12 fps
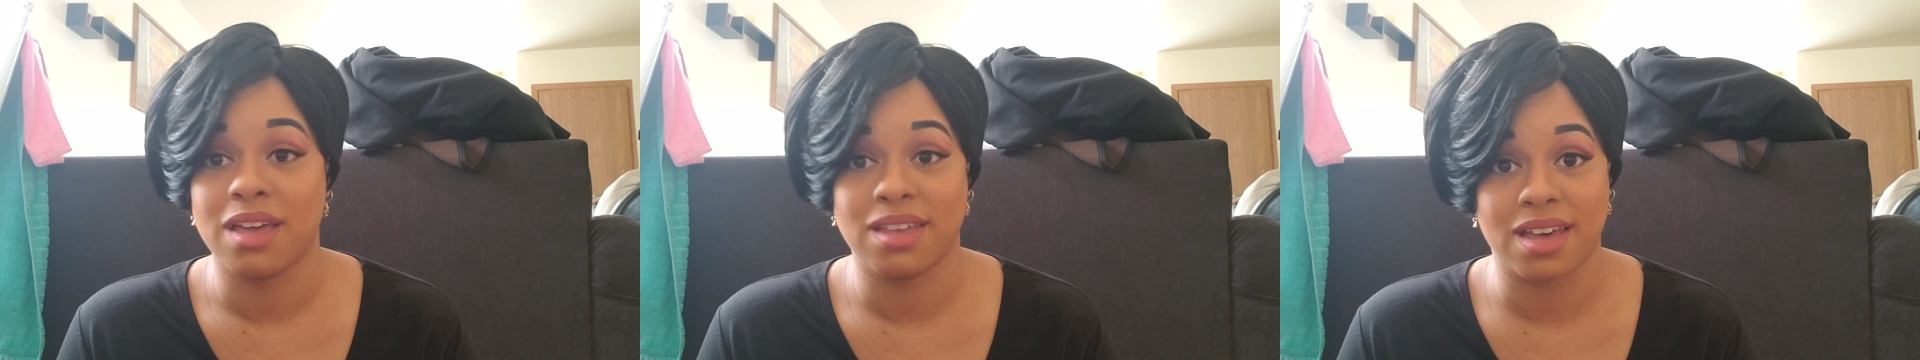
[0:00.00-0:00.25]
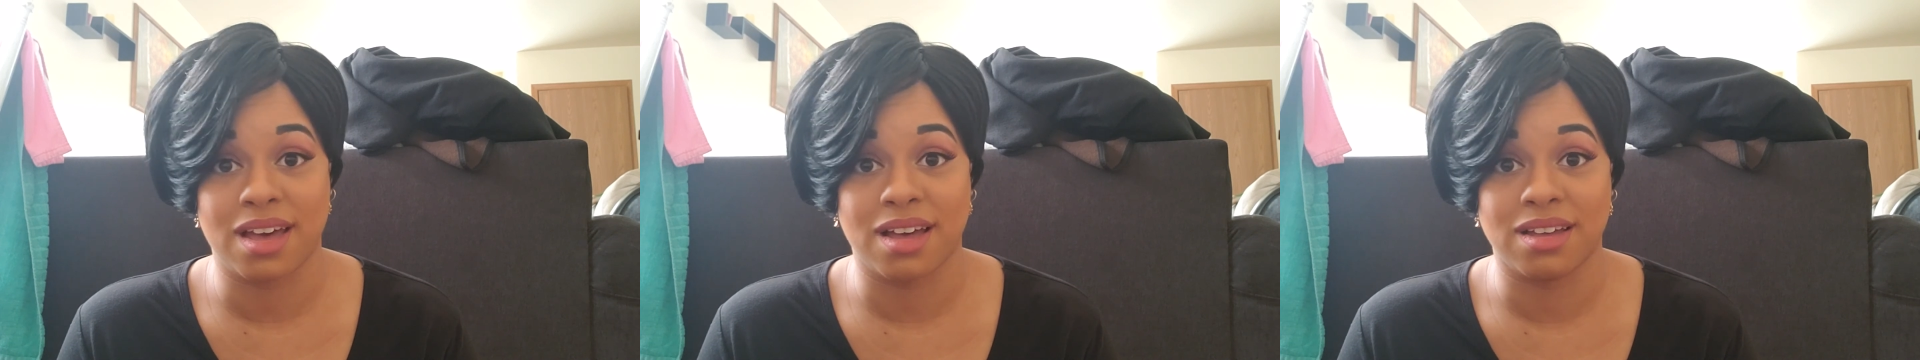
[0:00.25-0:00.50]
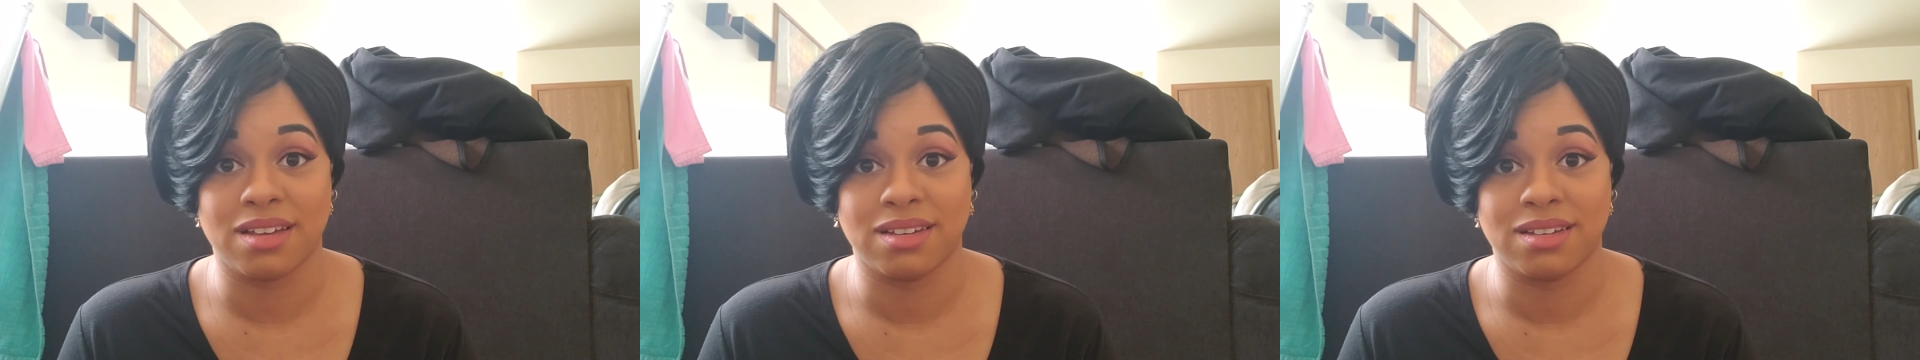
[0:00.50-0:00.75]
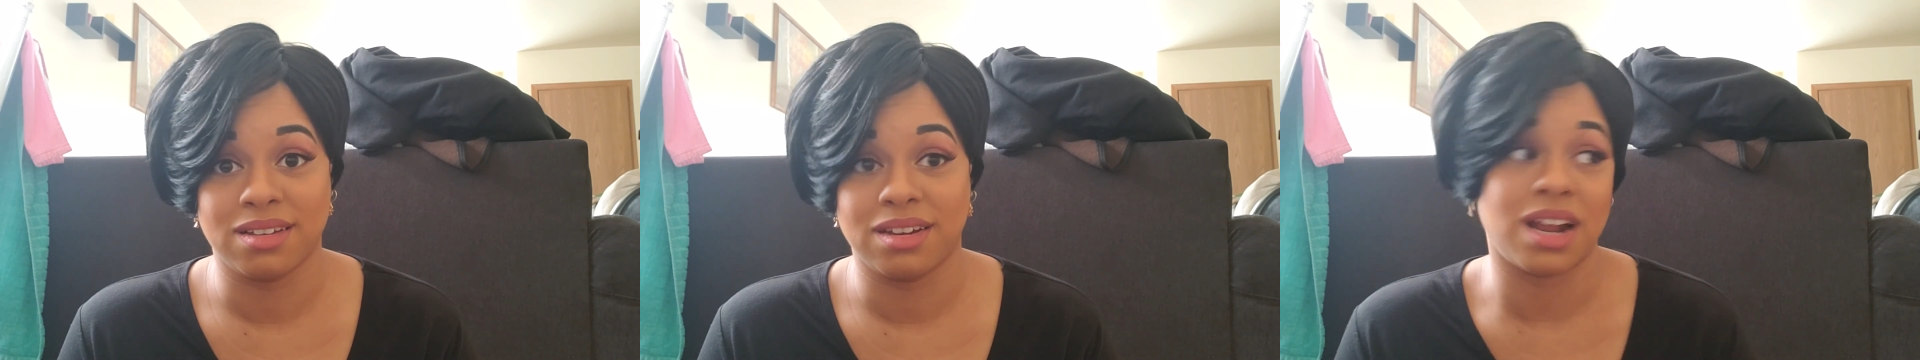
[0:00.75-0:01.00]
yeah.
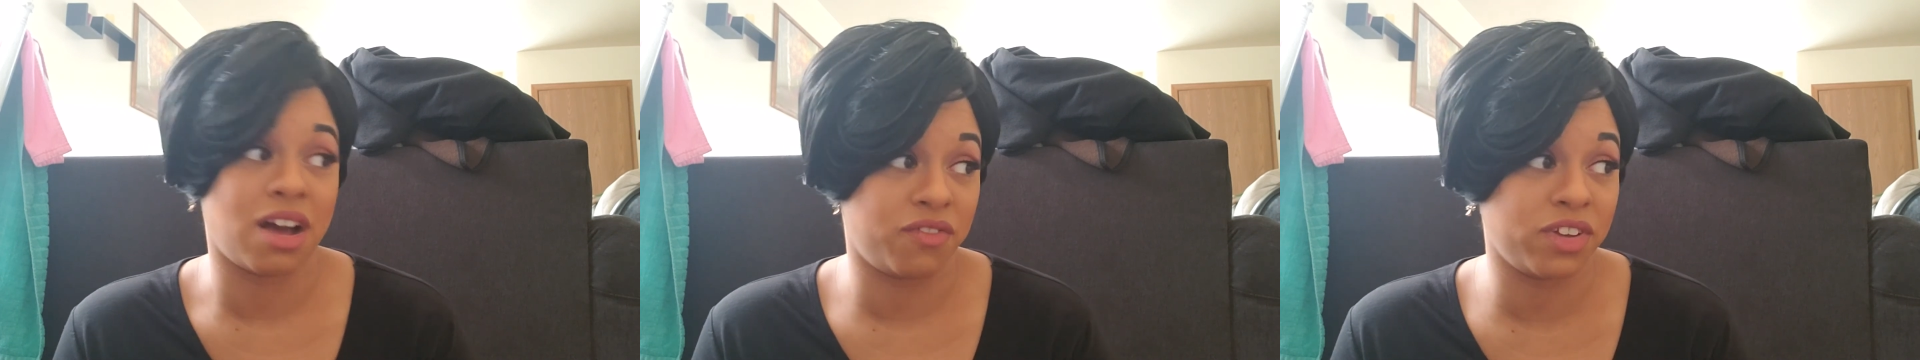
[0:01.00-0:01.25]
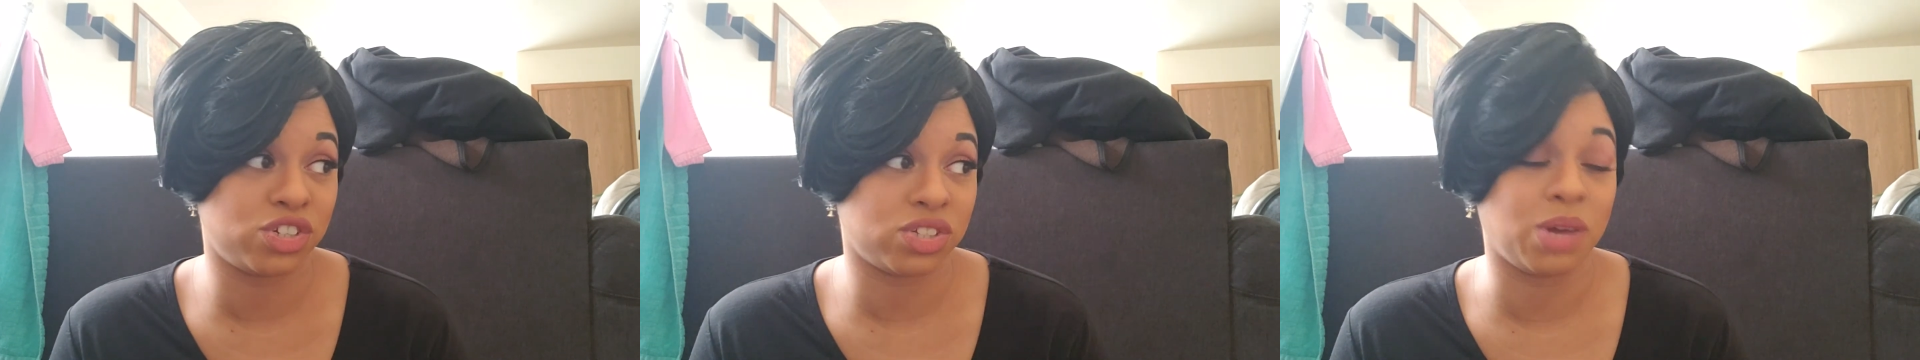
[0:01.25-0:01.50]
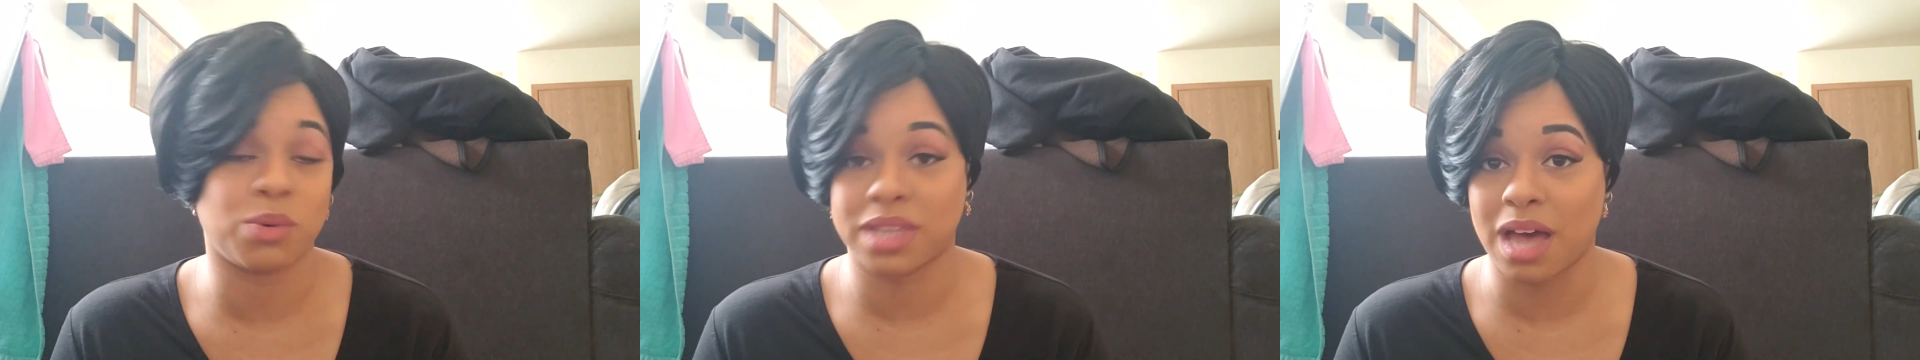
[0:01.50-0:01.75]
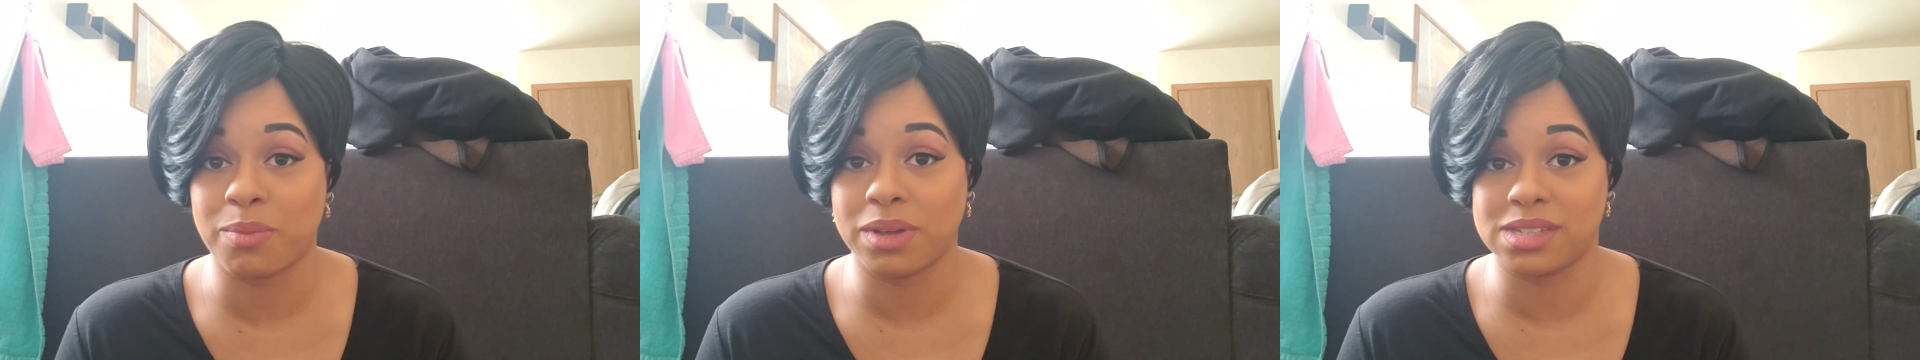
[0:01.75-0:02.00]
Now, officially, with
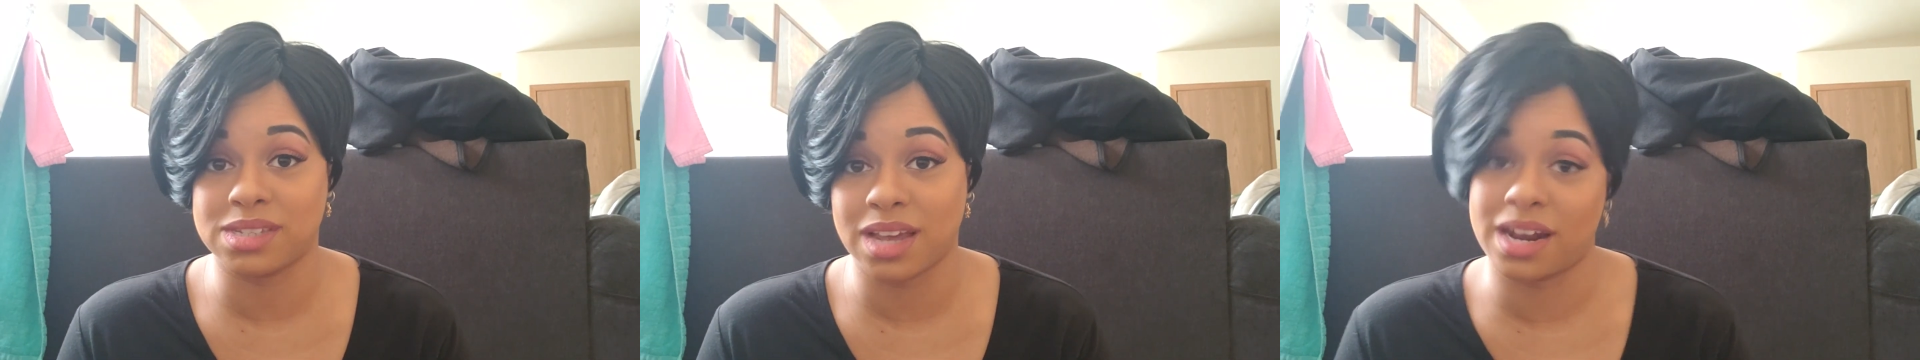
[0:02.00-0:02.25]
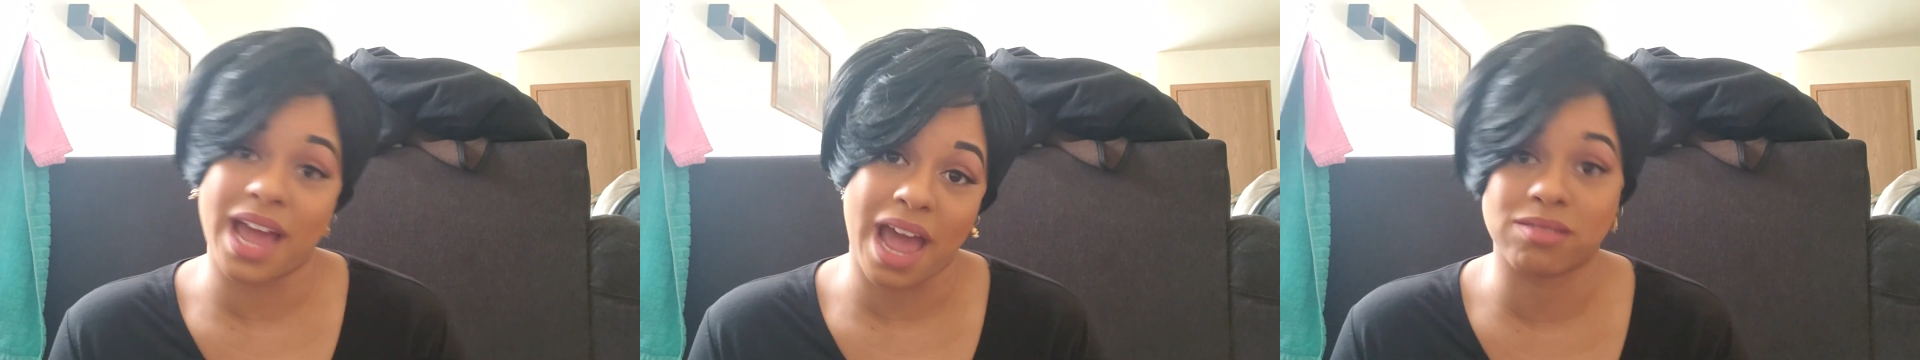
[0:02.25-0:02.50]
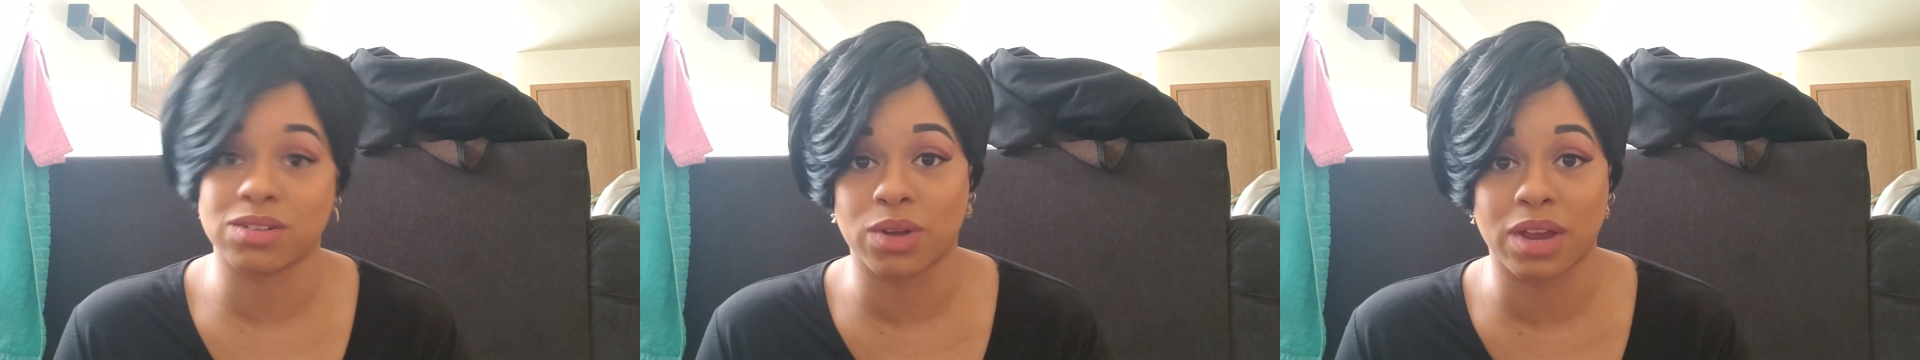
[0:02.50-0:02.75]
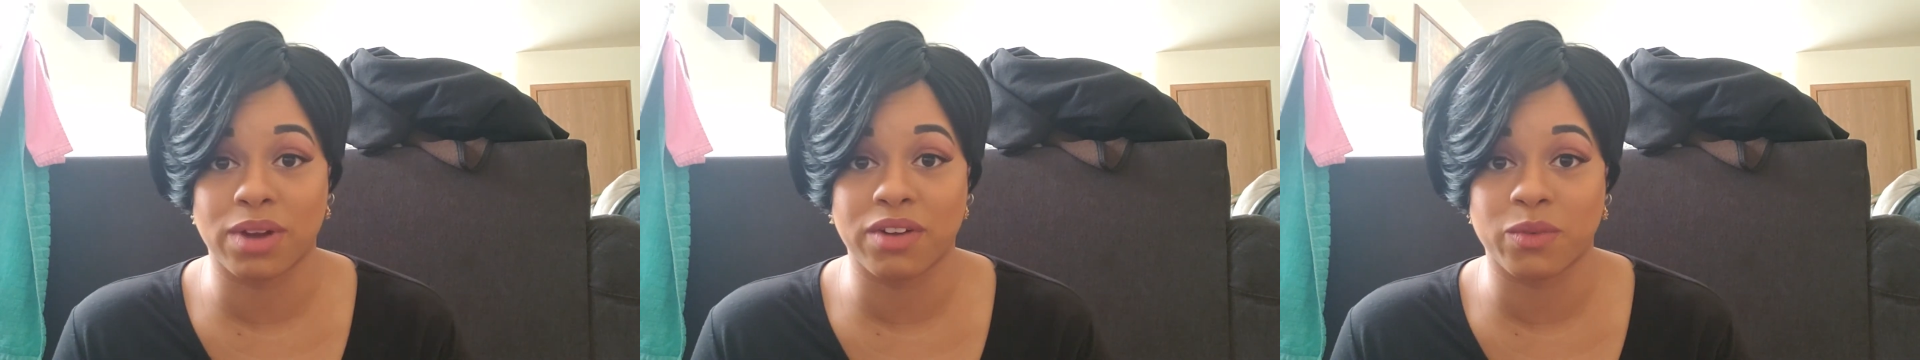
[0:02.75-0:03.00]
that being said, I have to go
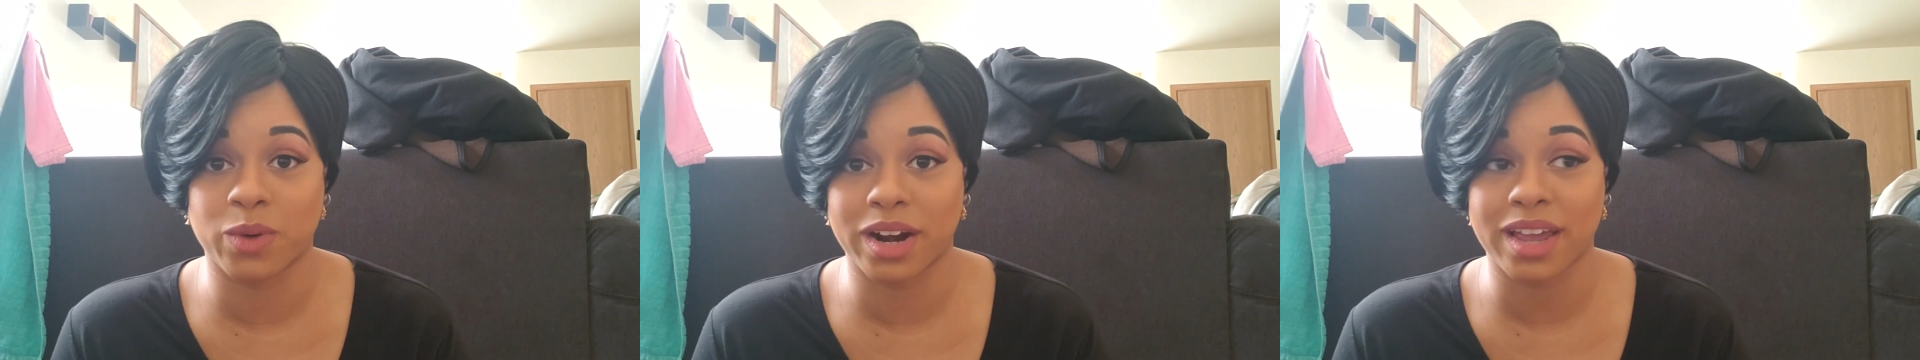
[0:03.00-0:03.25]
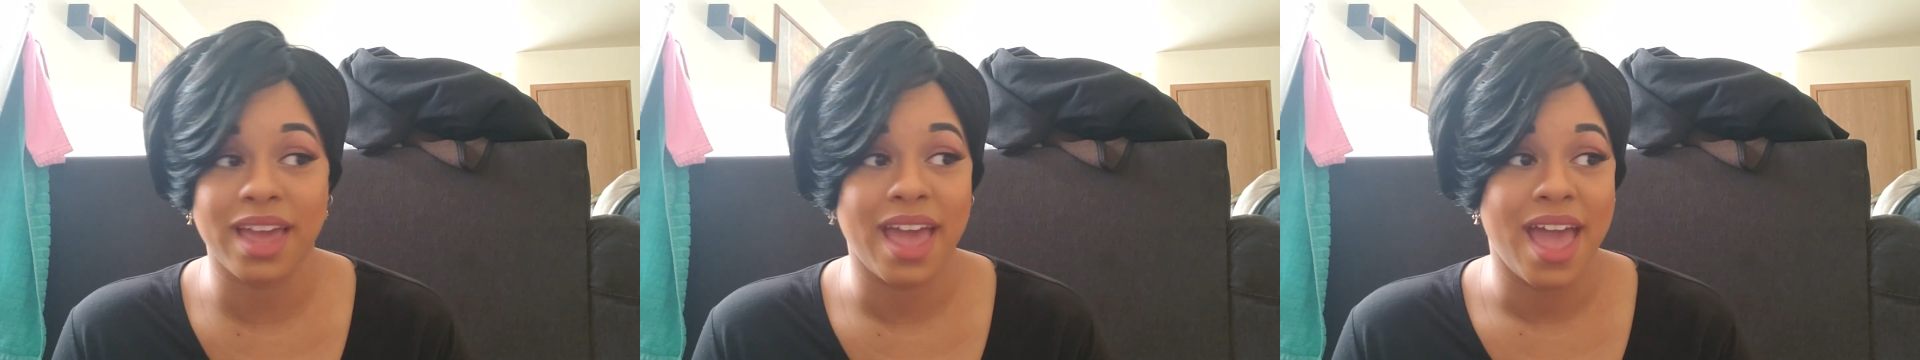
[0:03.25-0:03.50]
get ready for work.